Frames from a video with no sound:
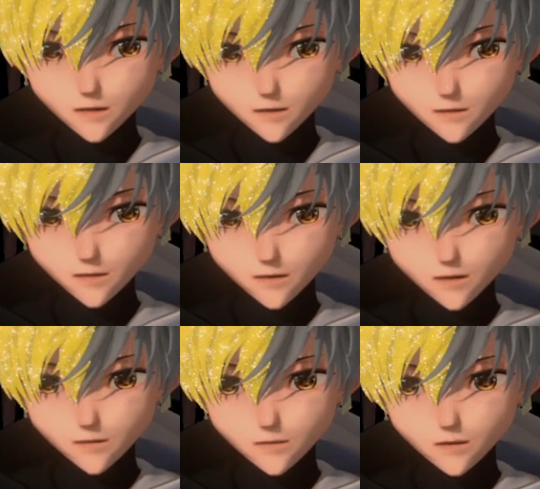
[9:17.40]
here, and you can
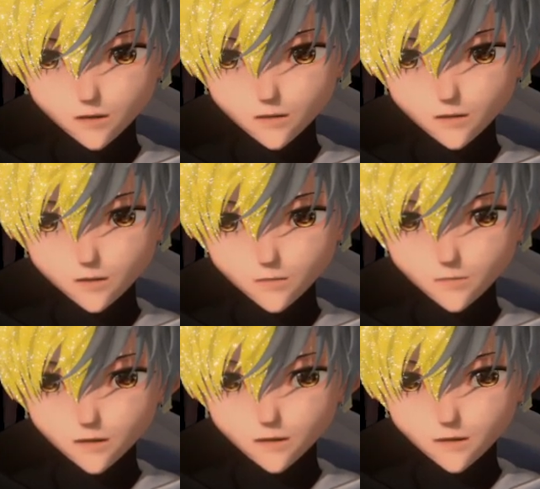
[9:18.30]
also choose
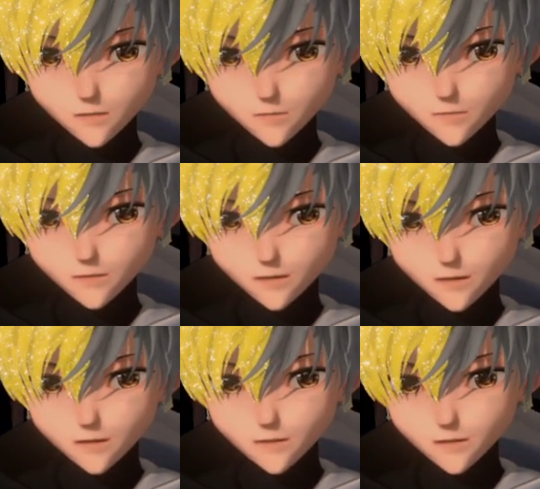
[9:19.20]
to replace the
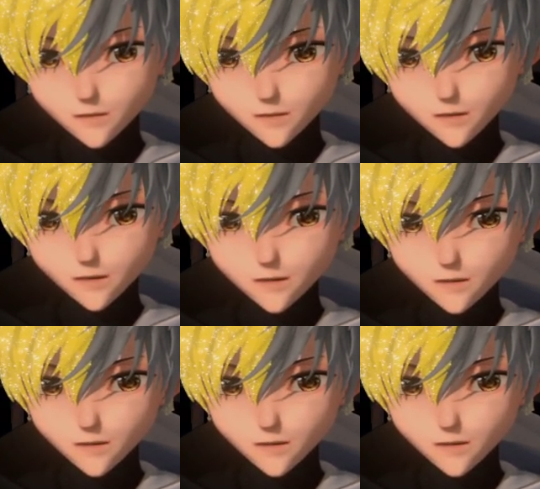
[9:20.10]
base color or not.